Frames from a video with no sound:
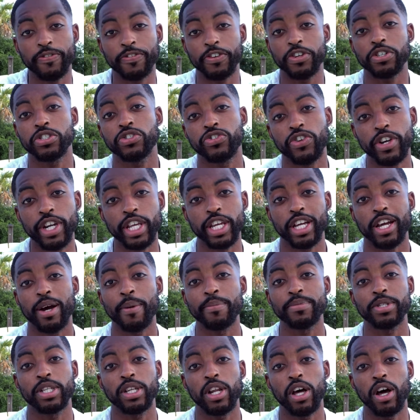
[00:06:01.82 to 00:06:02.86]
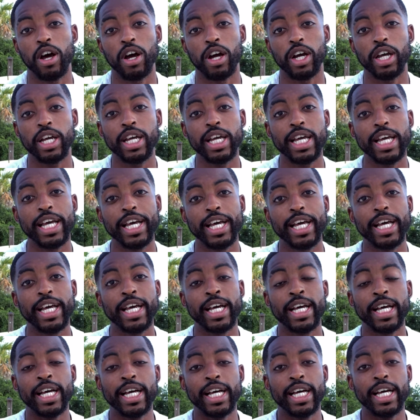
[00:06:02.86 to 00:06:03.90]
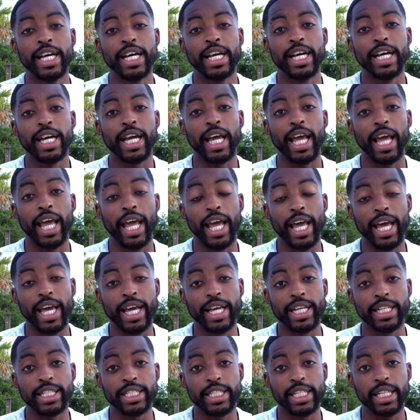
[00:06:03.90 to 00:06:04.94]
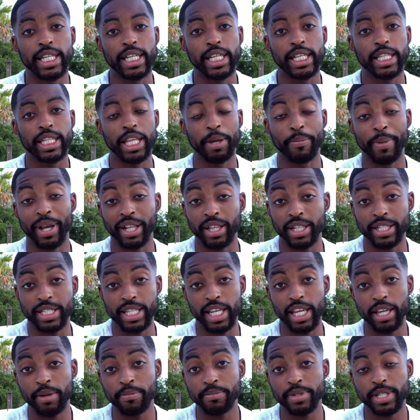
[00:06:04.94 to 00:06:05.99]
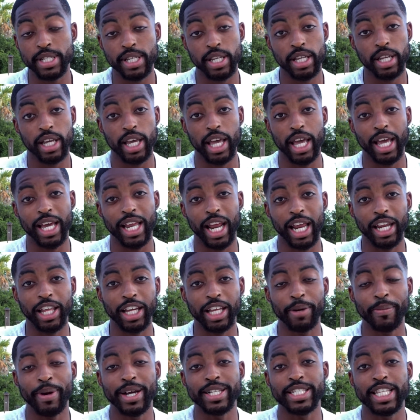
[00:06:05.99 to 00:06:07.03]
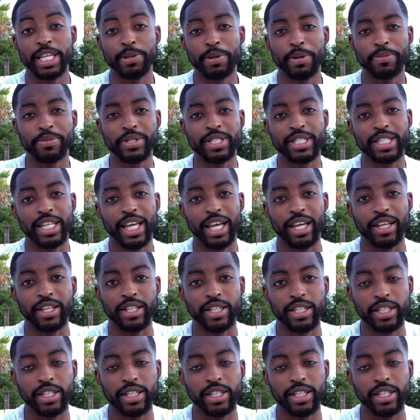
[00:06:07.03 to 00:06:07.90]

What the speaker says: first training comes along and they make the teams, and I look at my team, I'm just like,